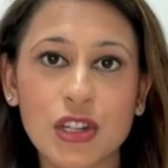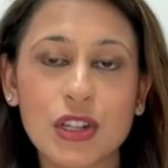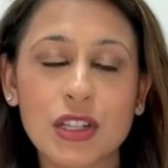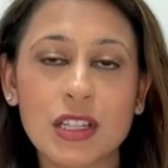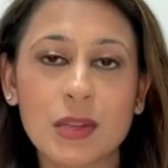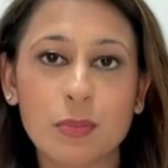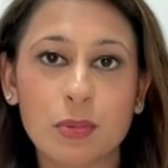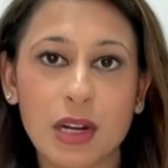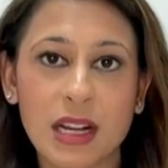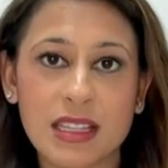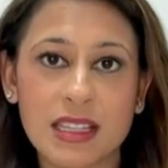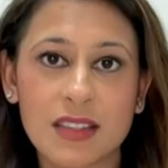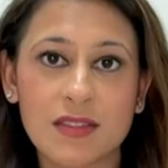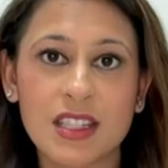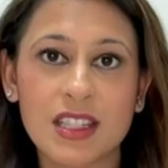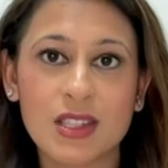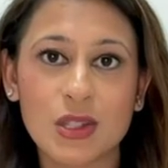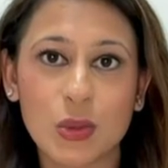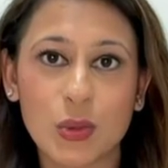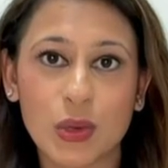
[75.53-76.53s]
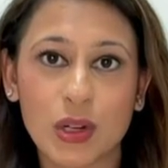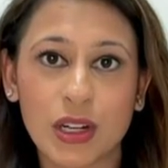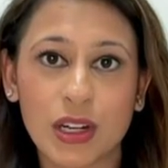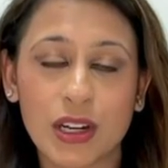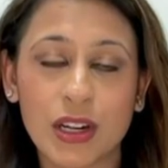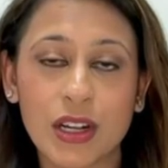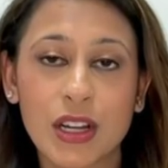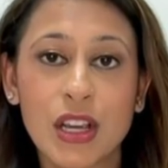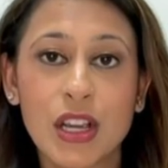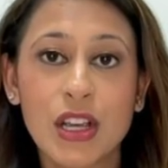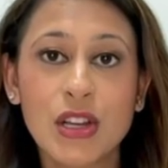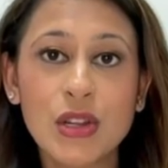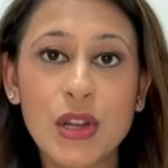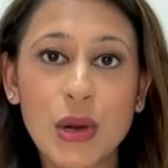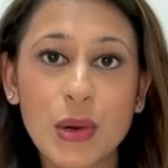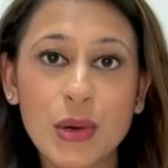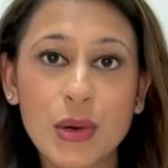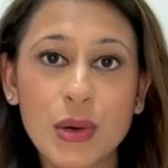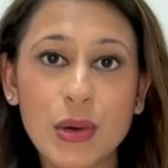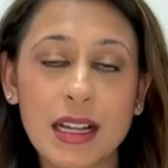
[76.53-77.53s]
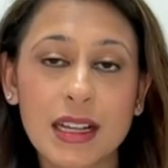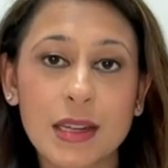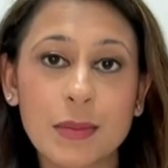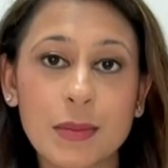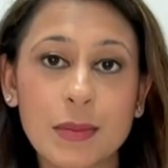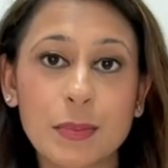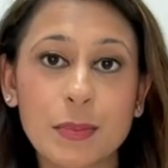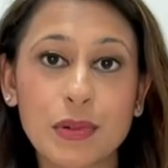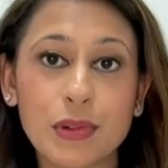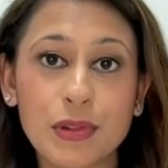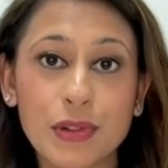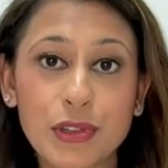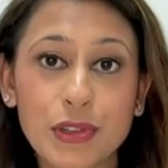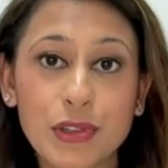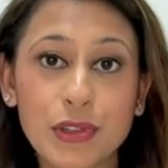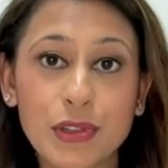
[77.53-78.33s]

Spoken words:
depressive disorder noted an improvement